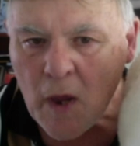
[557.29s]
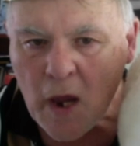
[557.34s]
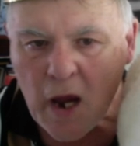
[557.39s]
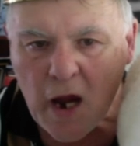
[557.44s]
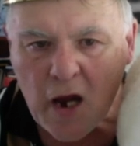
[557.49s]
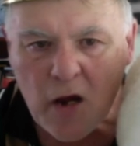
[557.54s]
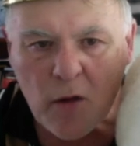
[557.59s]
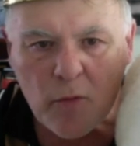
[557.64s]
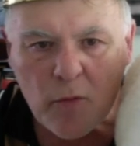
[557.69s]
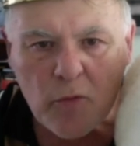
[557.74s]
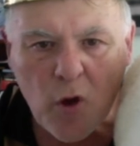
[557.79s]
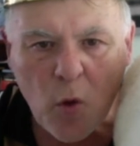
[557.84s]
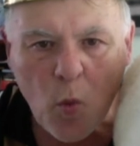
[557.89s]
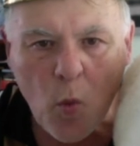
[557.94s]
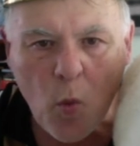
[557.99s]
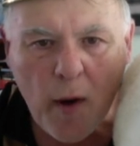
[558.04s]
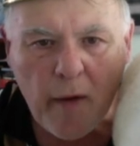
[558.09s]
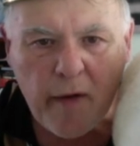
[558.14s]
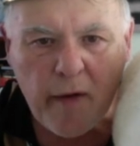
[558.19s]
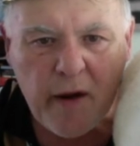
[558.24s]
And I'm not
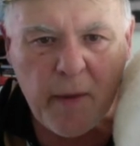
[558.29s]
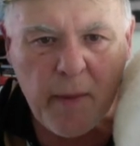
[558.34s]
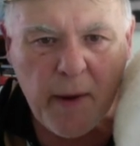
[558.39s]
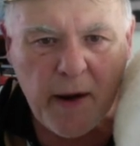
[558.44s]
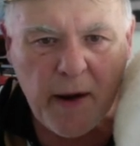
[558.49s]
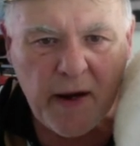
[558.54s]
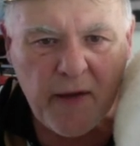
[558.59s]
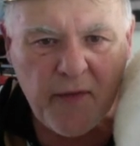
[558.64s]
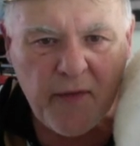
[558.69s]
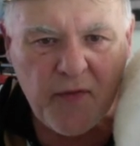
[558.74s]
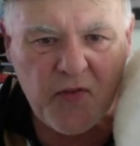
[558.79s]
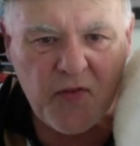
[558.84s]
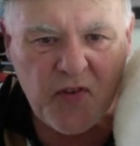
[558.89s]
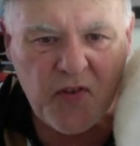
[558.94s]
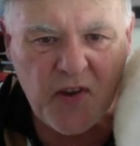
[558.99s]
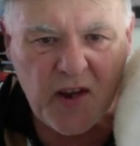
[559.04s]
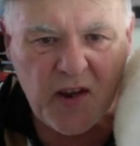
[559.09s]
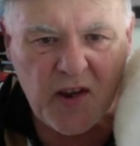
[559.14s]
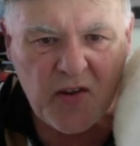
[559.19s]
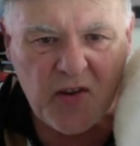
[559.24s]
worried about
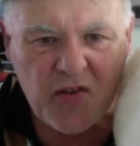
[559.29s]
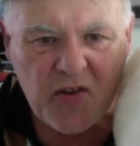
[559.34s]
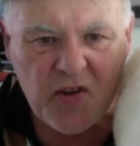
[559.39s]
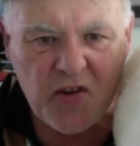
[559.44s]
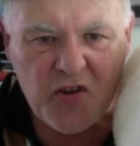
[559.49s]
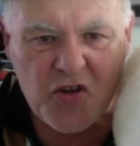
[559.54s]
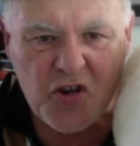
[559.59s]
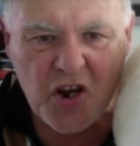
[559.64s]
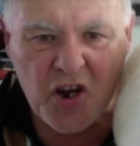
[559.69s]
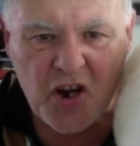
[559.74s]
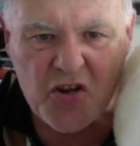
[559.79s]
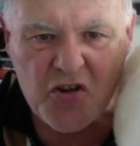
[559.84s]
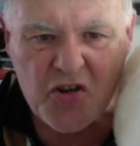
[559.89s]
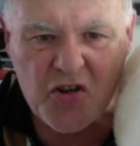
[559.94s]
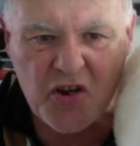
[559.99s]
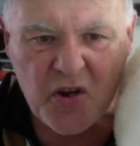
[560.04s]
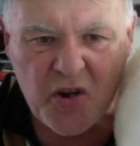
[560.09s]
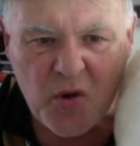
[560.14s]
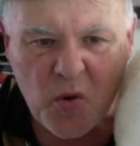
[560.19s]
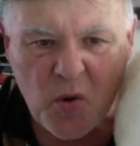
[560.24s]
f6 and
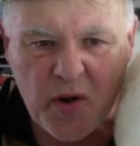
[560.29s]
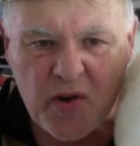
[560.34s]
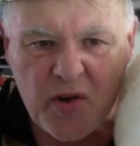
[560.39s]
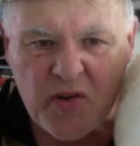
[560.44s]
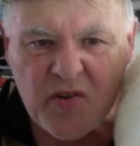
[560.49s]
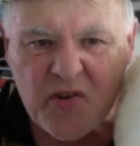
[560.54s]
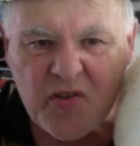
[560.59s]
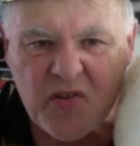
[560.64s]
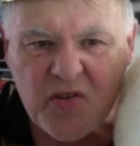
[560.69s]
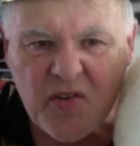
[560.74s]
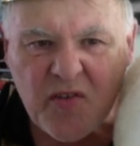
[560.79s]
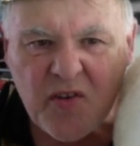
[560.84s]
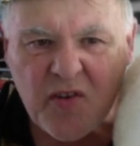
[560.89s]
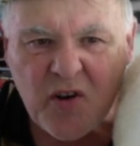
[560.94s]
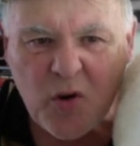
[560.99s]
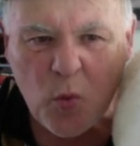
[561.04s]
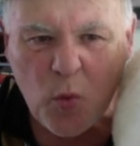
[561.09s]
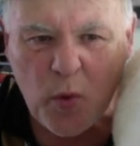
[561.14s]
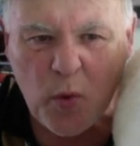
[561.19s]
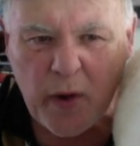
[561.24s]
changing queens because I've got
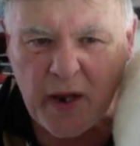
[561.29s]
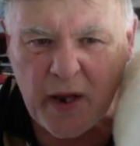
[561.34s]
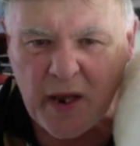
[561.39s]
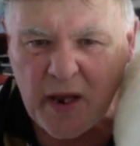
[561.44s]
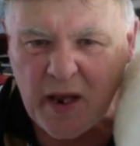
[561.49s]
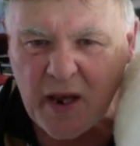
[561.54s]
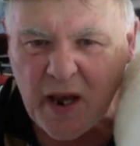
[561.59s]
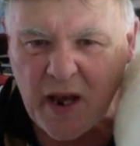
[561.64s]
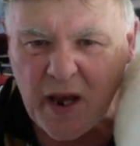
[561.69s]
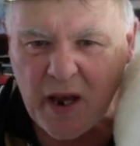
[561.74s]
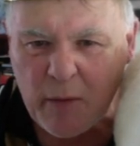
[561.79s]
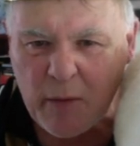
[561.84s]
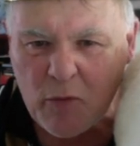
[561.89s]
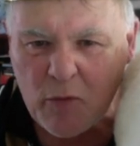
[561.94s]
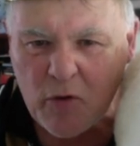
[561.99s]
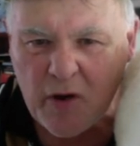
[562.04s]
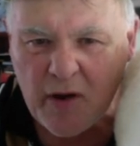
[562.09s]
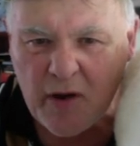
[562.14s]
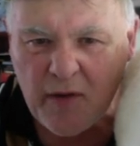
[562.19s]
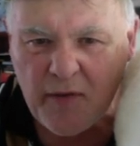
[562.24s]
a winning game,
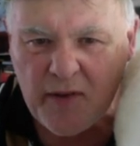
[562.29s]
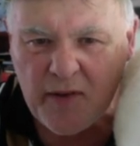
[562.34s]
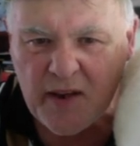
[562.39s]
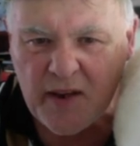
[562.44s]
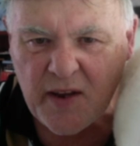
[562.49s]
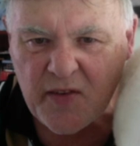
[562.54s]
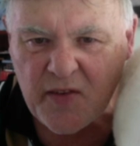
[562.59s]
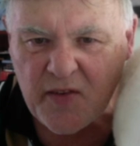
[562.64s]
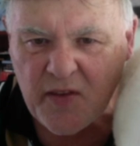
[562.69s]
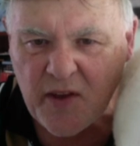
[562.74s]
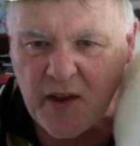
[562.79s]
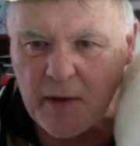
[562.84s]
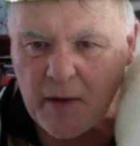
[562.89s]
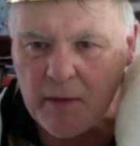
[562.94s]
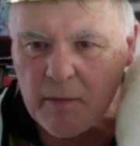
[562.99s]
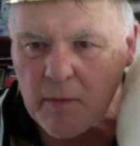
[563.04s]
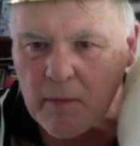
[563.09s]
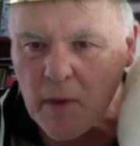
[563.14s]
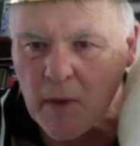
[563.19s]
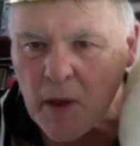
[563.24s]
right, if he does that.
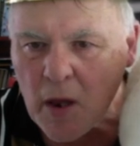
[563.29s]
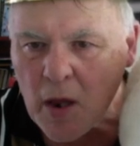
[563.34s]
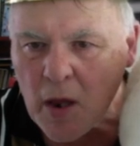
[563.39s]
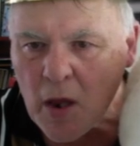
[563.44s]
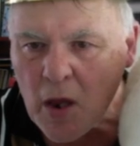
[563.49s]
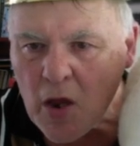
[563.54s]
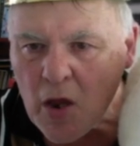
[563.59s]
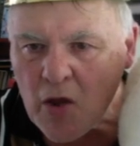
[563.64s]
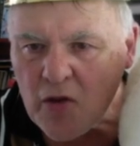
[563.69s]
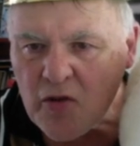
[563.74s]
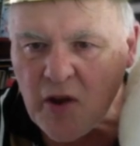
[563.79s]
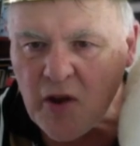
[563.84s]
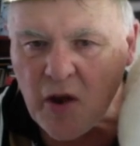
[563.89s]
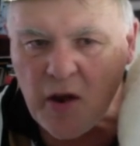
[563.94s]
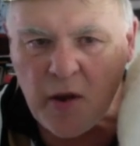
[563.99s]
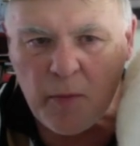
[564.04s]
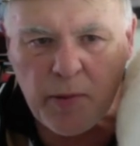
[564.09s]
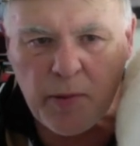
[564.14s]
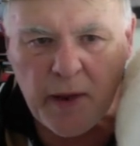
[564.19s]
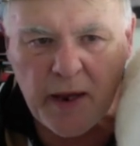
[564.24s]
So
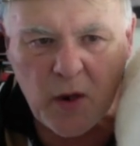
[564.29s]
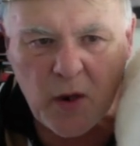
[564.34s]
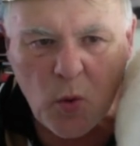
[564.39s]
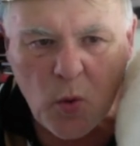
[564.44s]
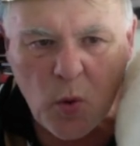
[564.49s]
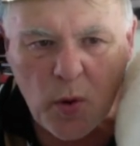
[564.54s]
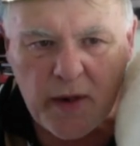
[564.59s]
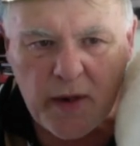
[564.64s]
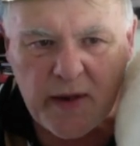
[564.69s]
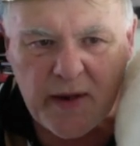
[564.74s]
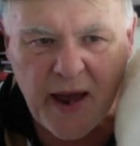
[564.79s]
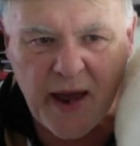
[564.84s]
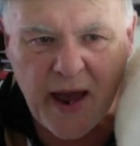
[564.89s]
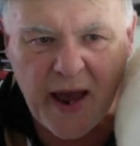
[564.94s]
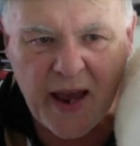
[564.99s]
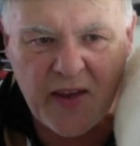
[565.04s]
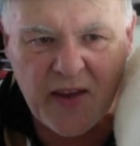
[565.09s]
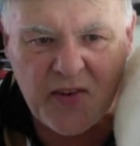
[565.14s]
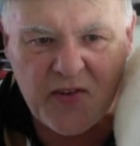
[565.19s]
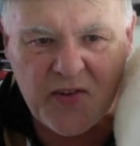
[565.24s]
he played queen to
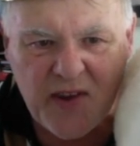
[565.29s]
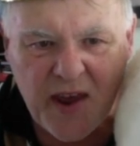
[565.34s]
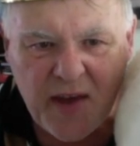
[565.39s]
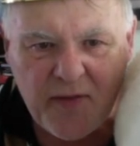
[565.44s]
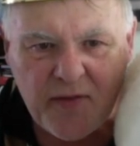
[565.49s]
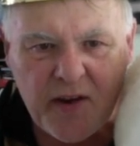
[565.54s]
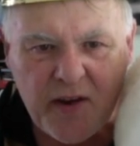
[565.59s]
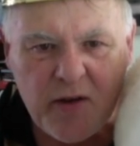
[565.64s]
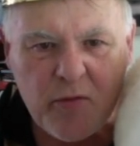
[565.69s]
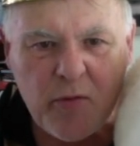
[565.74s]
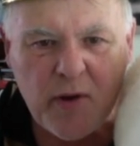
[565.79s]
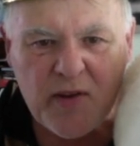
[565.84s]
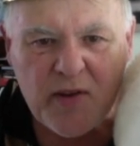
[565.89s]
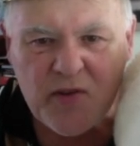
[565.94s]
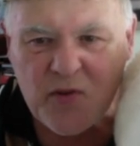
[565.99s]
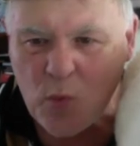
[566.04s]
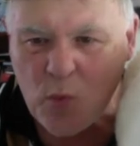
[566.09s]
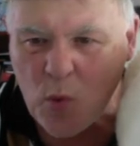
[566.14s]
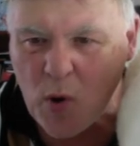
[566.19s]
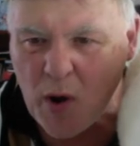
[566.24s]
a7. He runs
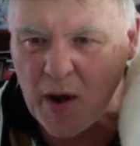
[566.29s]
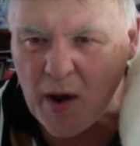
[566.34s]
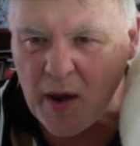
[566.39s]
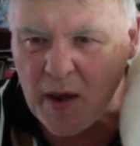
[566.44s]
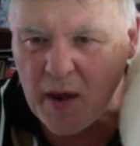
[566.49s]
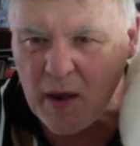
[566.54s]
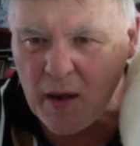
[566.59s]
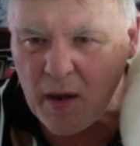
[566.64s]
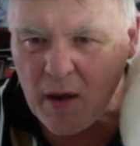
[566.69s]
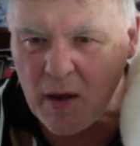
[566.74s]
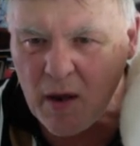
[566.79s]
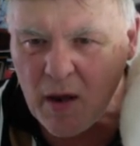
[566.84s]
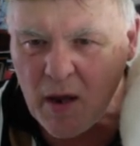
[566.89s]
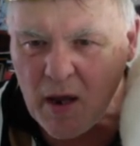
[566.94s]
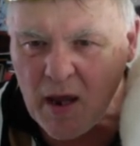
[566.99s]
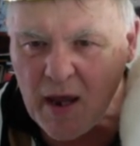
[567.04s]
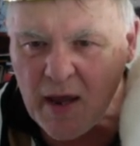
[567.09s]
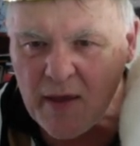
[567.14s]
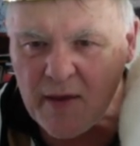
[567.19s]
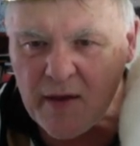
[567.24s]
away.
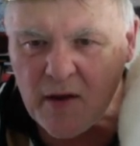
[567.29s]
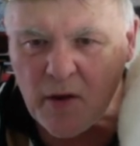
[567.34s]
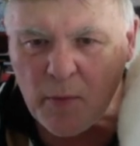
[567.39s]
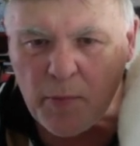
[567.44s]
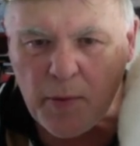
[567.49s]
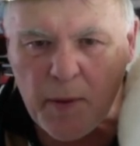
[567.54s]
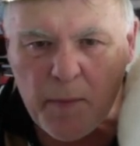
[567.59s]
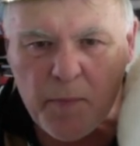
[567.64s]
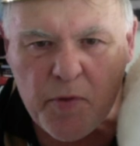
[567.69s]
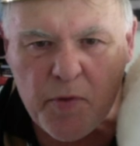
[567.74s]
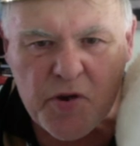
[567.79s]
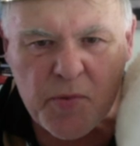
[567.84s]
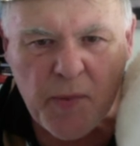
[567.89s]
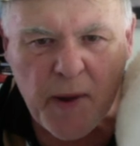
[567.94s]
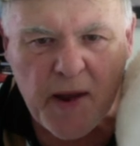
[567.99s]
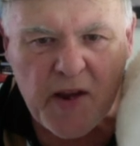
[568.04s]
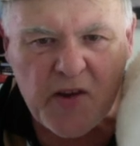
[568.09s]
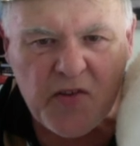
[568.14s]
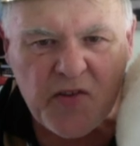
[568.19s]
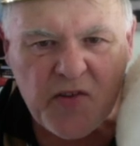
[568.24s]
You know, I played bishop
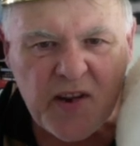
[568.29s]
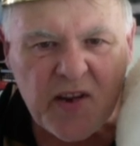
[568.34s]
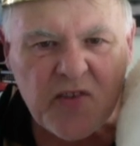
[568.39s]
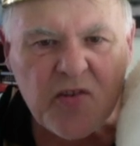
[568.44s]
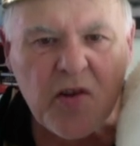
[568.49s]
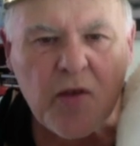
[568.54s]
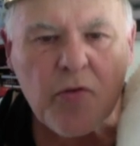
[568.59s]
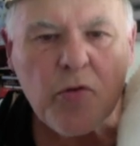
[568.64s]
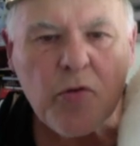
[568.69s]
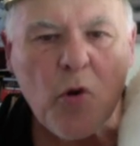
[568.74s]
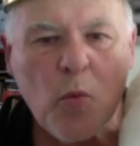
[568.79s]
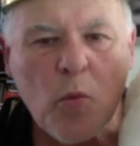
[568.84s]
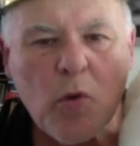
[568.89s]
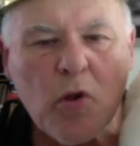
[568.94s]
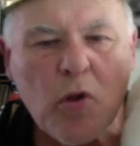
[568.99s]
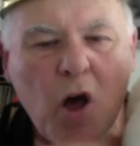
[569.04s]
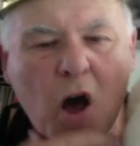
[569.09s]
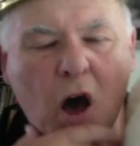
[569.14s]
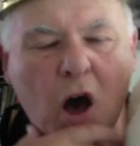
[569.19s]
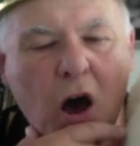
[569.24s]
h6. I thought,
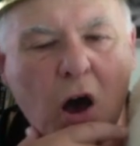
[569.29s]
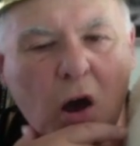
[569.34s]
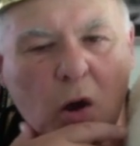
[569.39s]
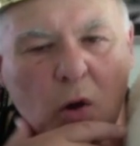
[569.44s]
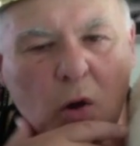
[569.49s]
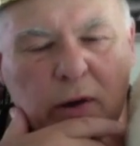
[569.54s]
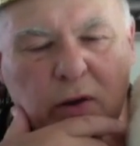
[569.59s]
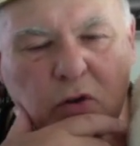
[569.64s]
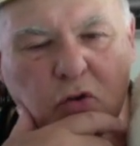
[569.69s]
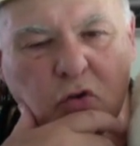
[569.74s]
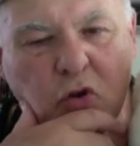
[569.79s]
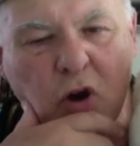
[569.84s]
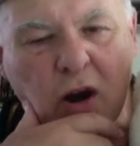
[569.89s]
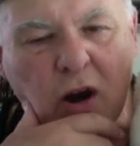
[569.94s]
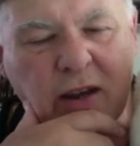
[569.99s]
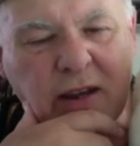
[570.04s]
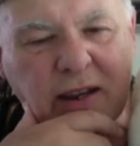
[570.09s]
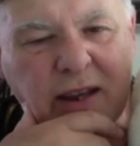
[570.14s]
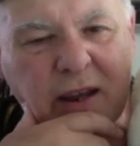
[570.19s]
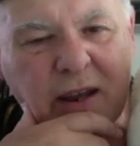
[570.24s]
well, I'll try
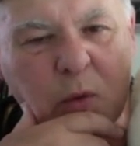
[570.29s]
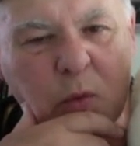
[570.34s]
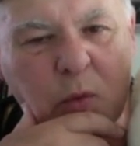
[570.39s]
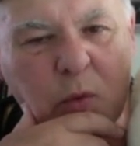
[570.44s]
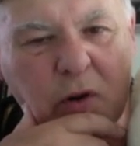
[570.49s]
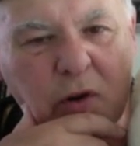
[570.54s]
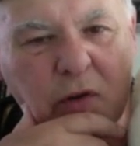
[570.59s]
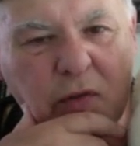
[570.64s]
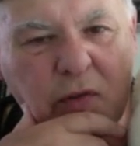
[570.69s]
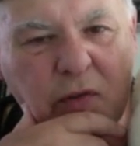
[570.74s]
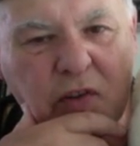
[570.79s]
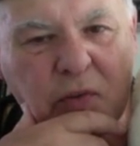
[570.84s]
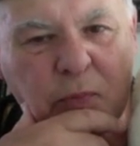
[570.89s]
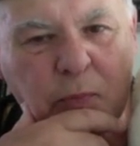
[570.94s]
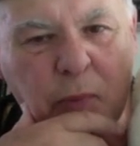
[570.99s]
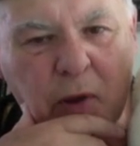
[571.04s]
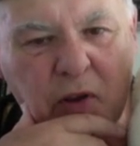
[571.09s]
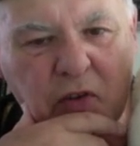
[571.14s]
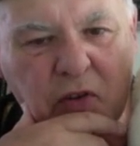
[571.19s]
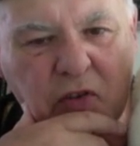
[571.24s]
to get rid of his
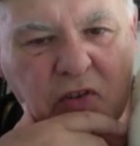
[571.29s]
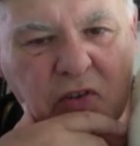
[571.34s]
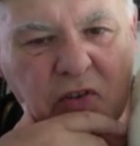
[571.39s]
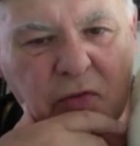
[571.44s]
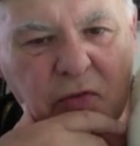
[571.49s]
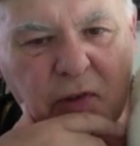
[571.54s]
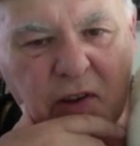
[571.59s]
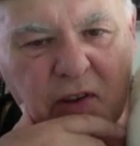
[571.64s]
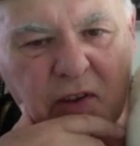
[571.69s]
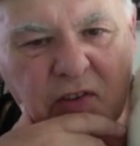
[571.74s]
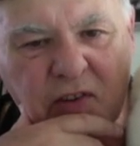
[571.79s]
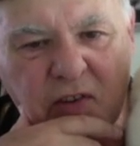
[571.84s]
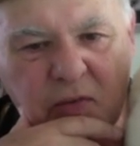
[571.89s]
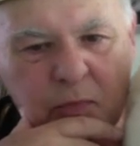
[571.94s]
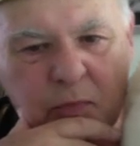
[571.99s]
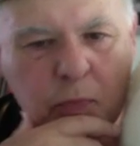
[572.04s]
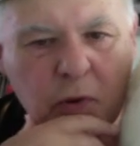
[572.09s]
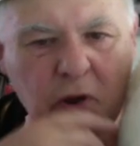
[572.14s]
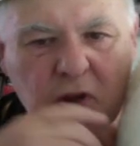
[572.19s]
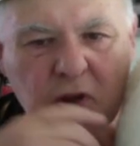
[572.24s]
best
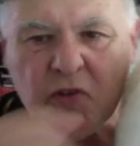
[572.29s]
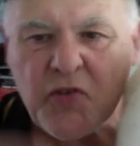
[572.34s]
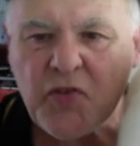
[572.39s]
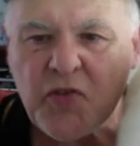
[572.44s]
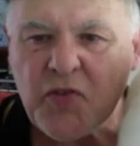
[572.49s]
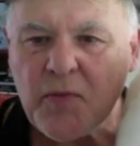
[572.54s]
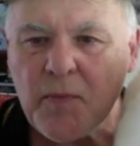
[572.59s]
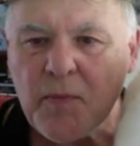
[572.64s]
defensive piece.